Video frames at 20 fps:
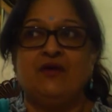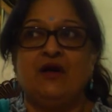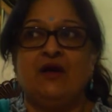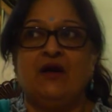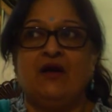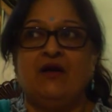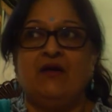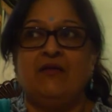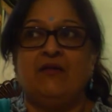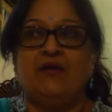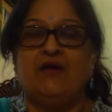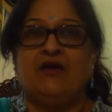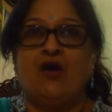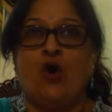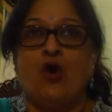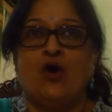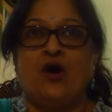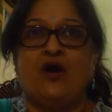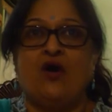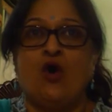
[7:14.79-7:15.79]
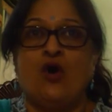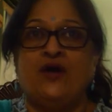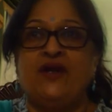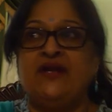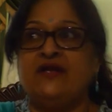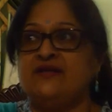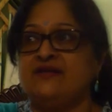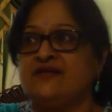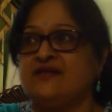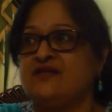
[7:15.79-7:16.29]

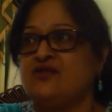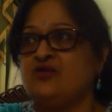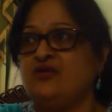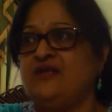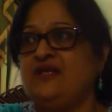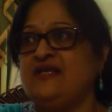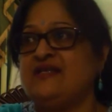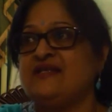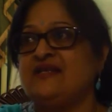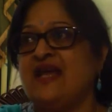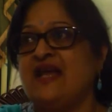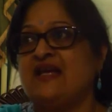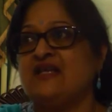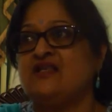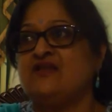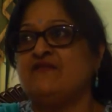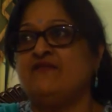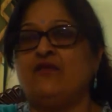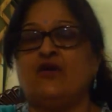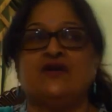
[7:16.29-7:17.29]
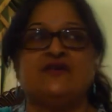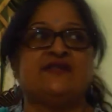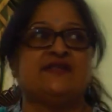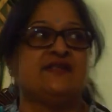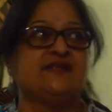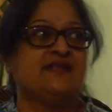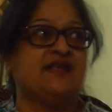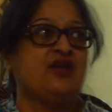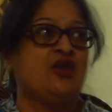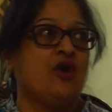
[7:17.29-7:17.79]
audience to these negative
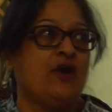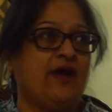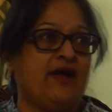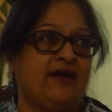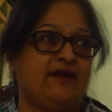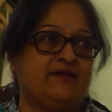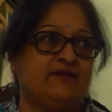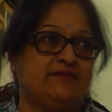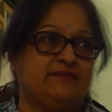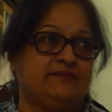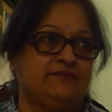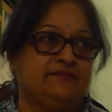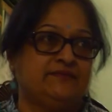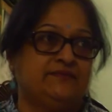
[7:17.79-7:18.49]
voices in your head.